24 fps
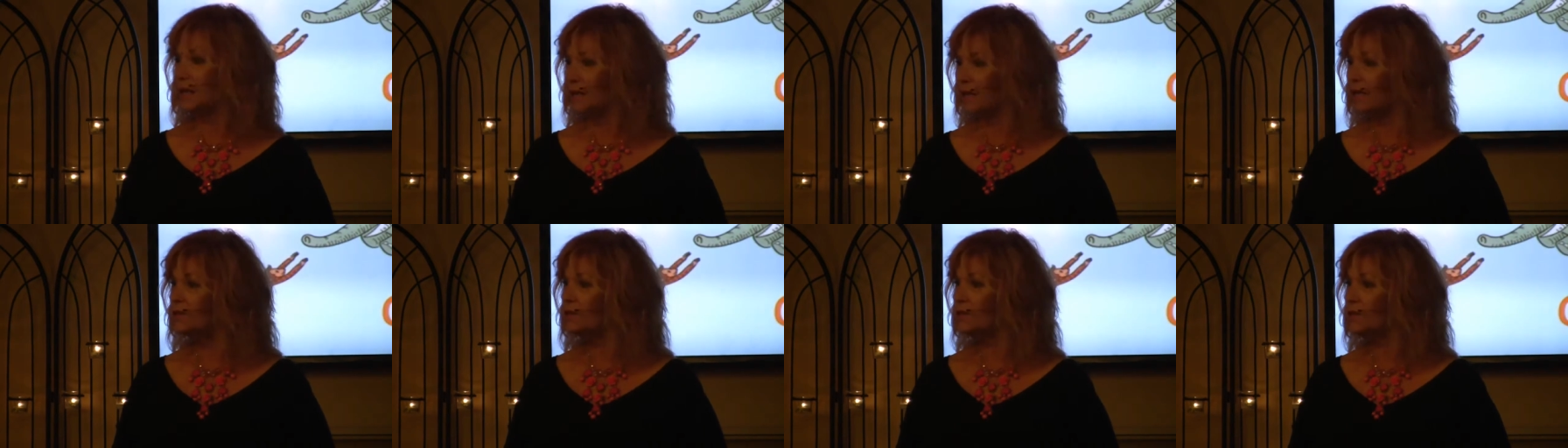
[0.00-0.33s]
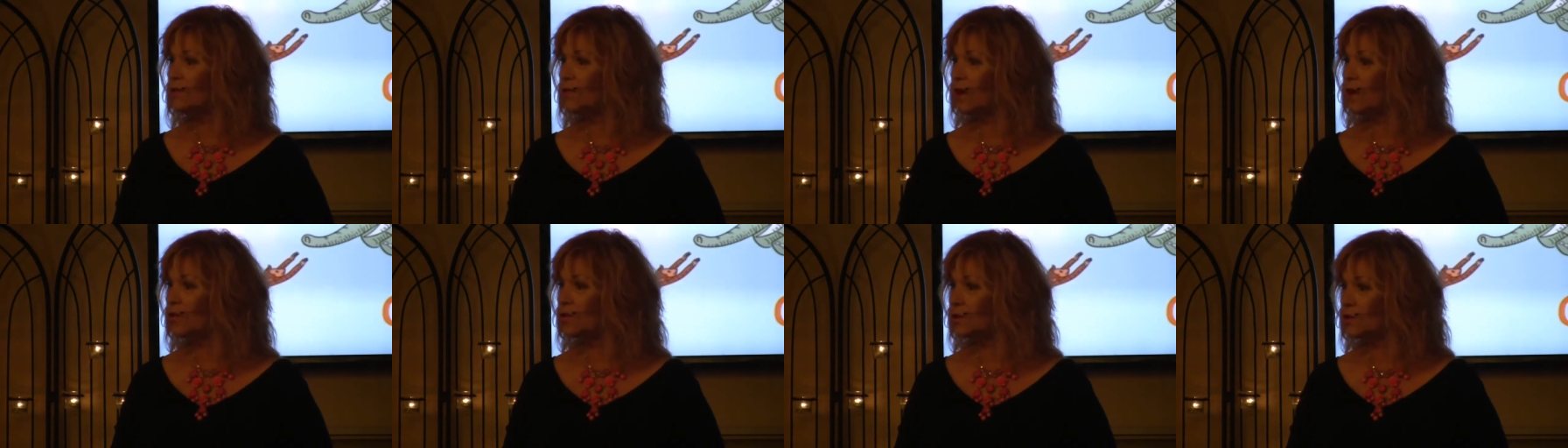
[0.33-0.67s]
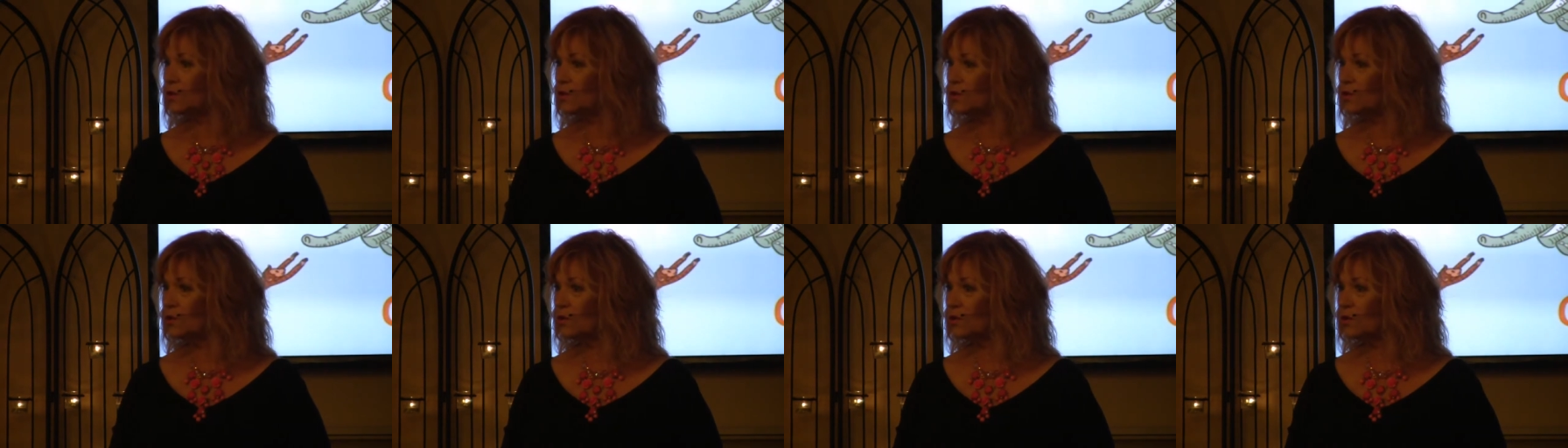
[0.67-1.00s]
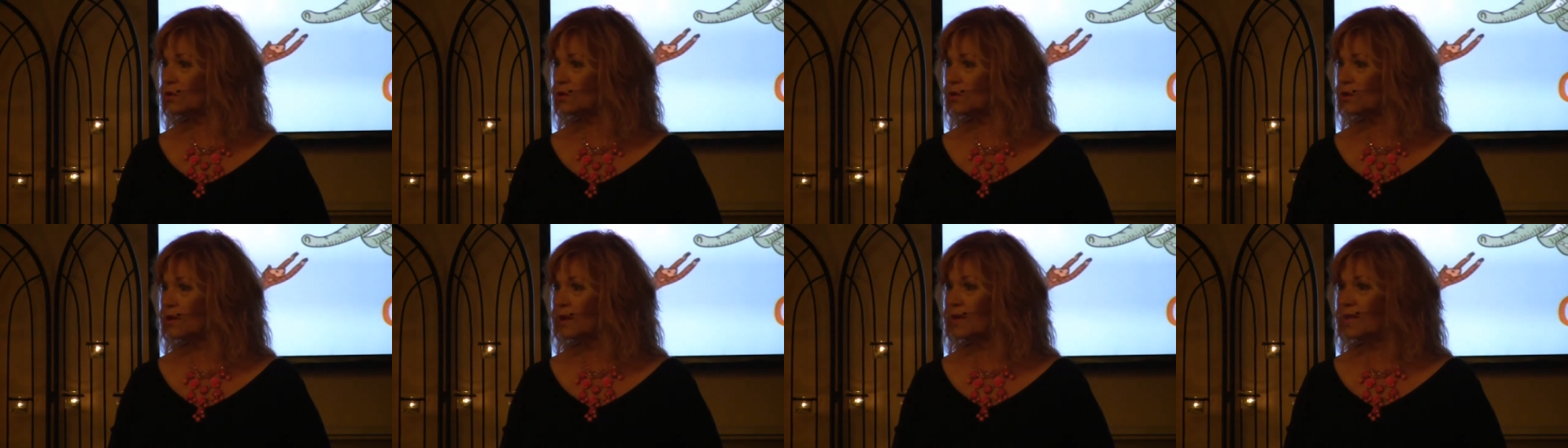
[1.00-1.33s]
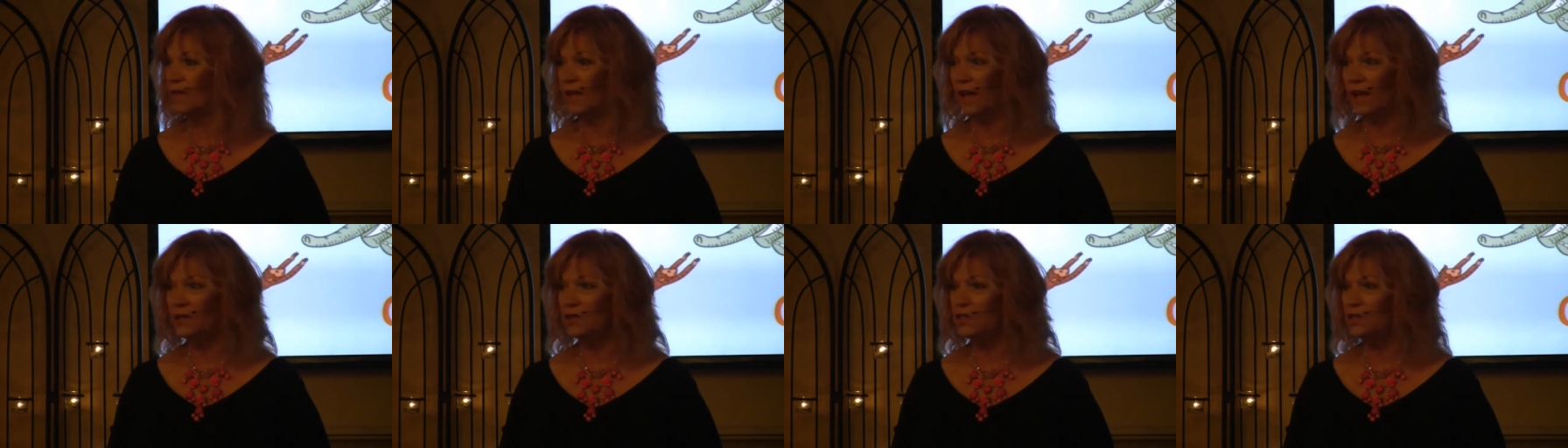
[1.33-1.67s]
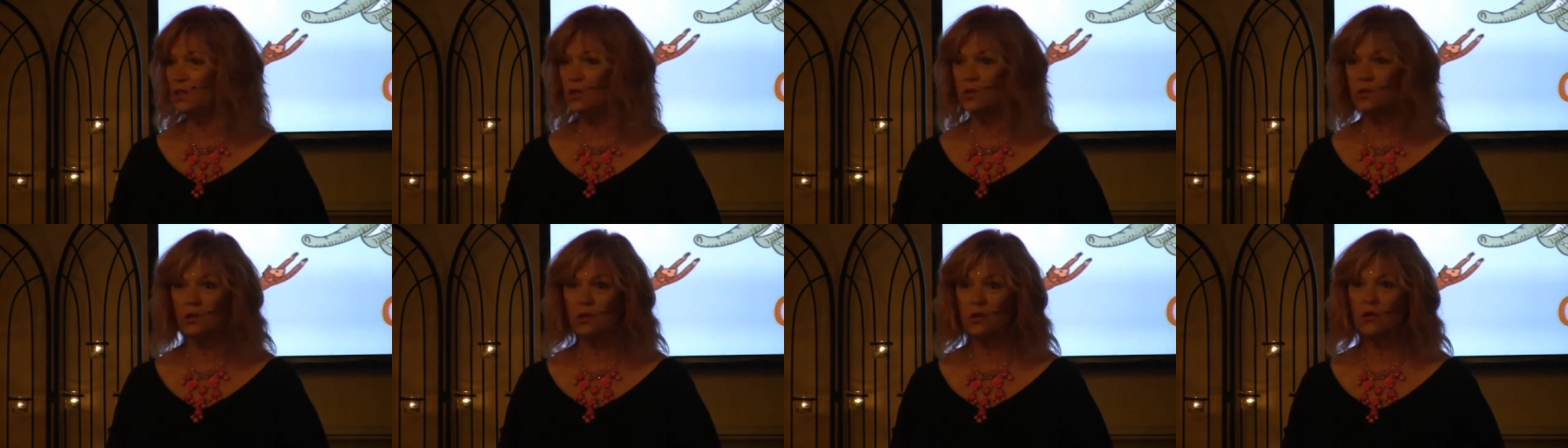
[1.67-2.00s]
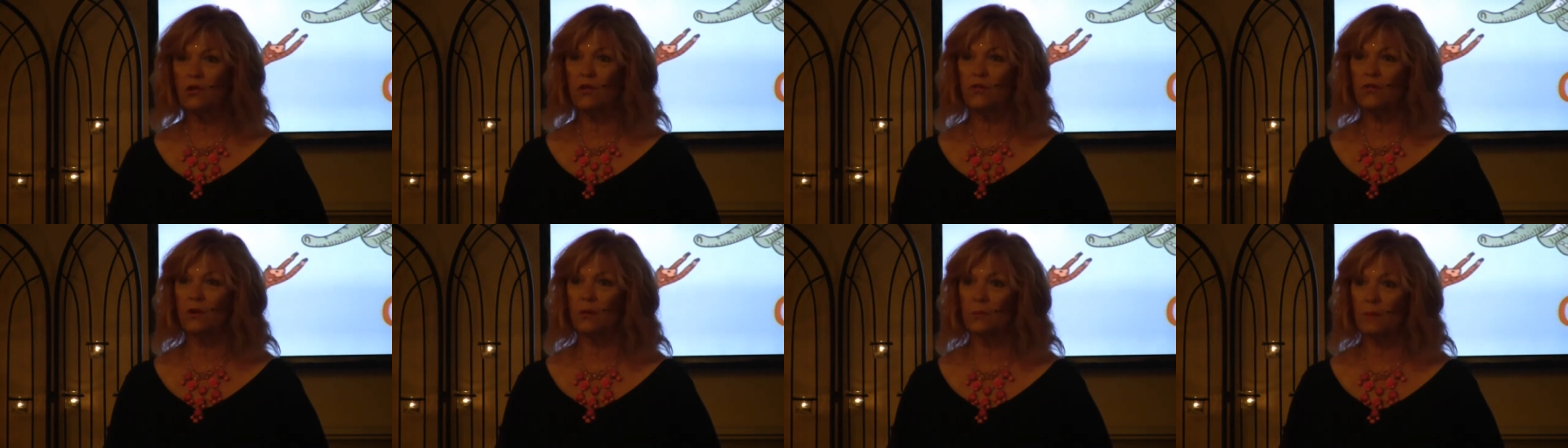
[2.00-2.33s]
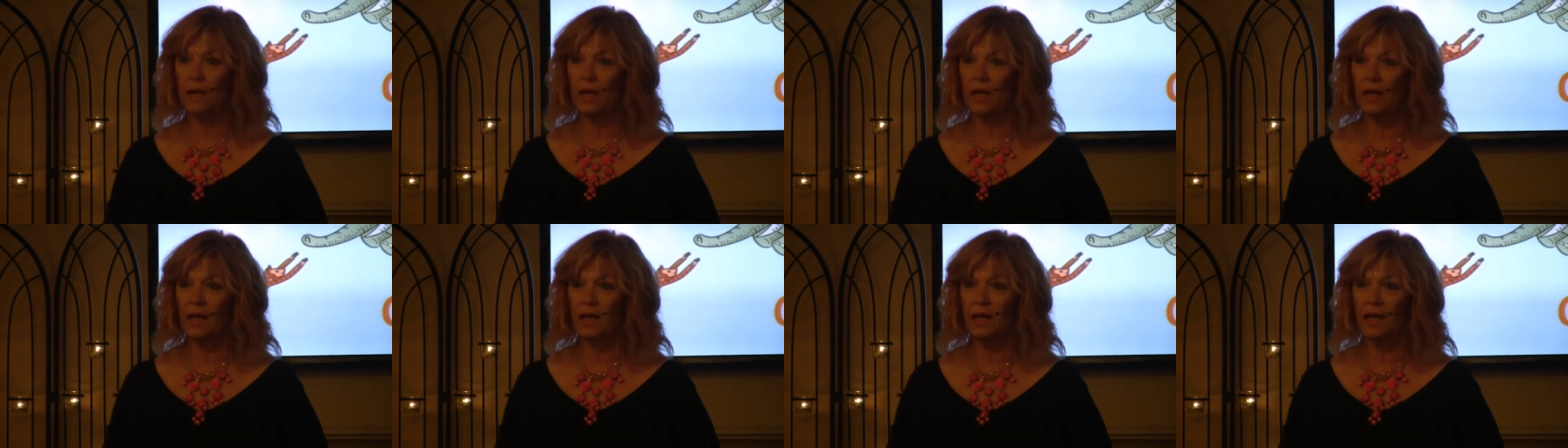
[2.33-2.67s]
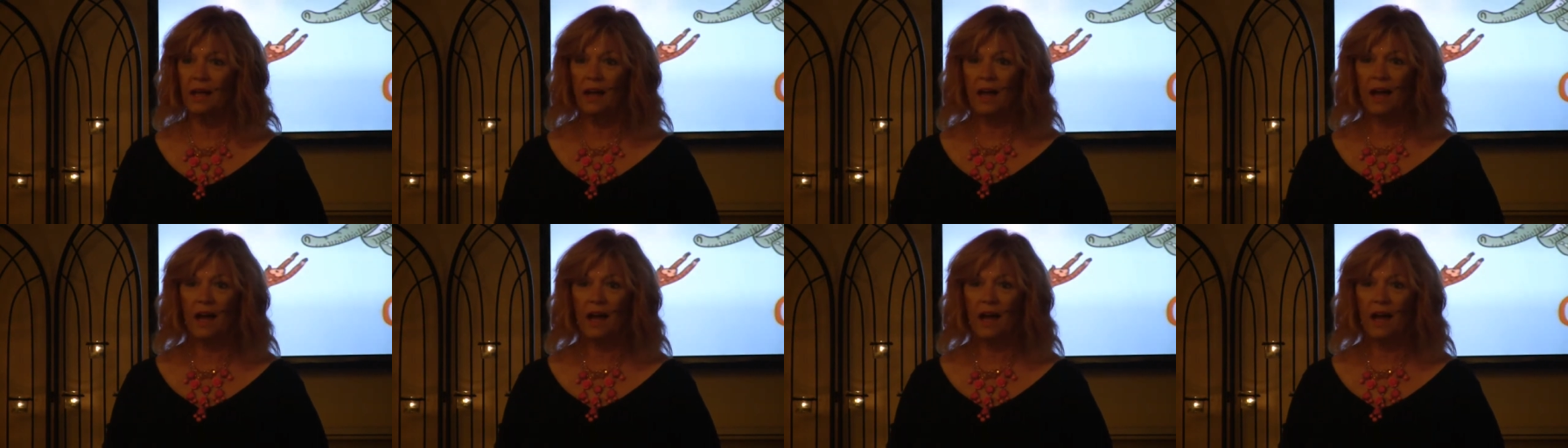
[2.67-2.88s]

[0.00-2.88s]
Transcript: Isn't that the truth? That's the truth for me.